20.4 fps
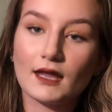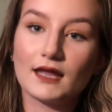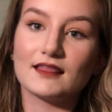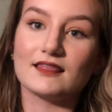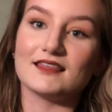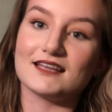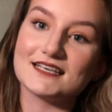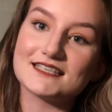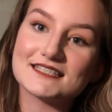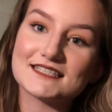
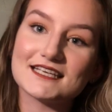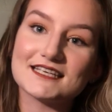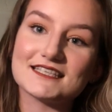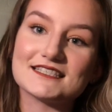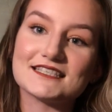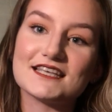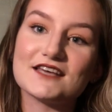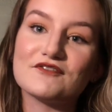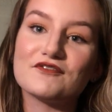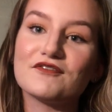This is
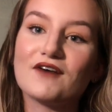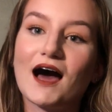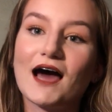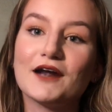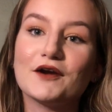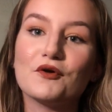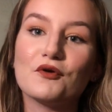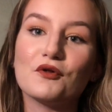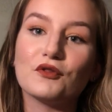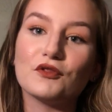the
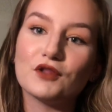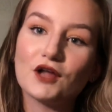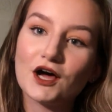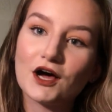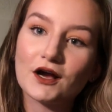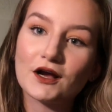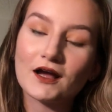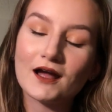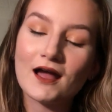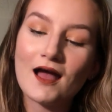final
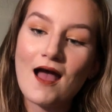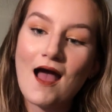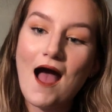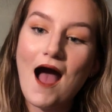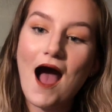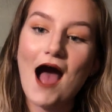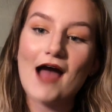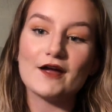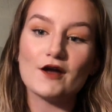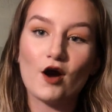look.
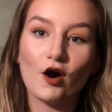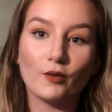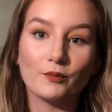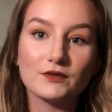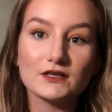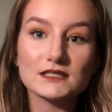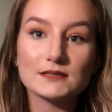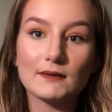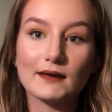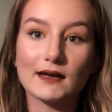I hope
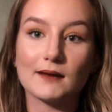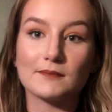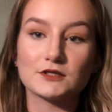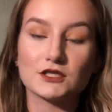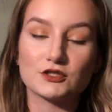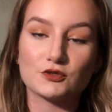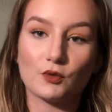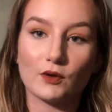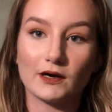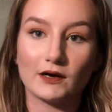this makeup
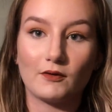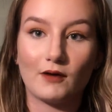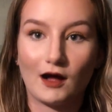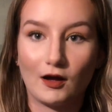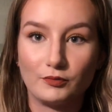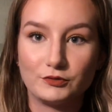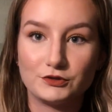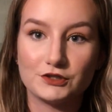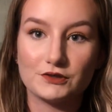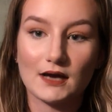tutorial
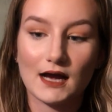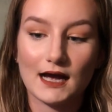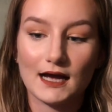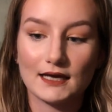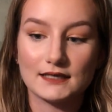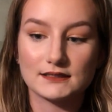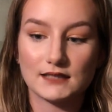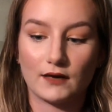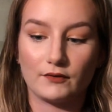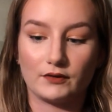helped you
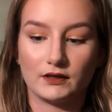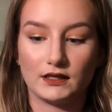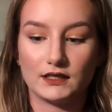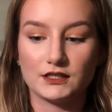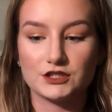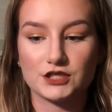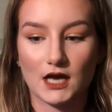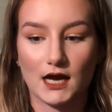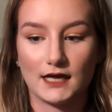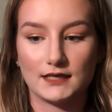guys. I really
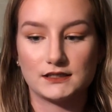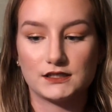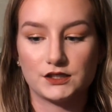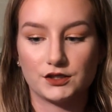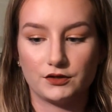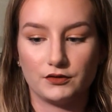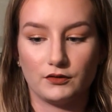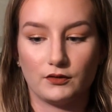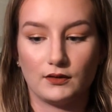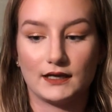tried
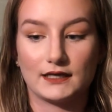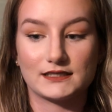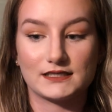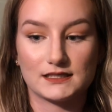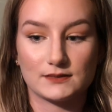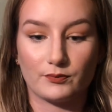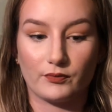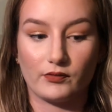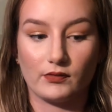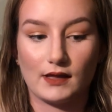to
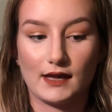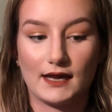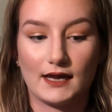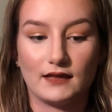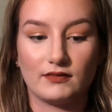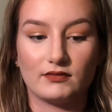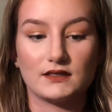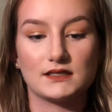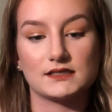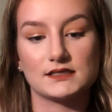
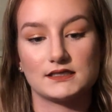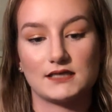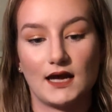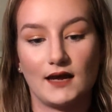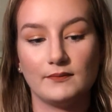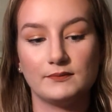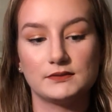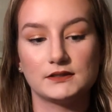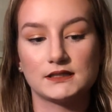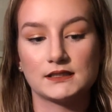explain the
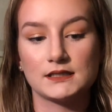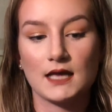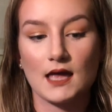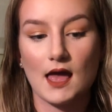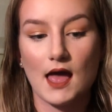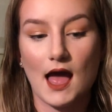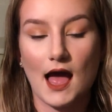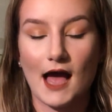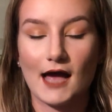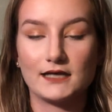steps
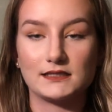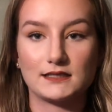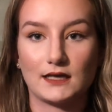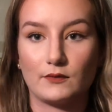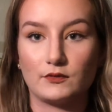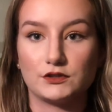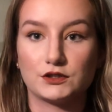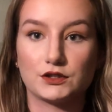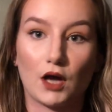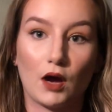as I
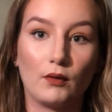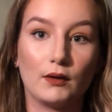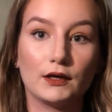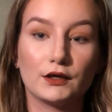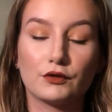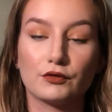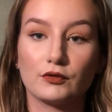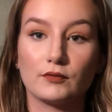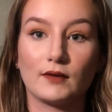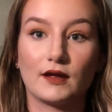was going
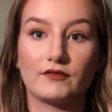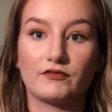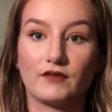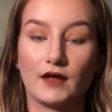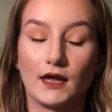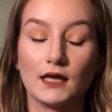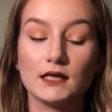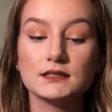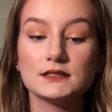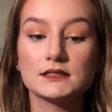through my
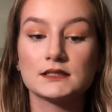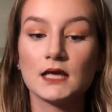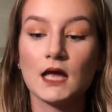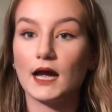face.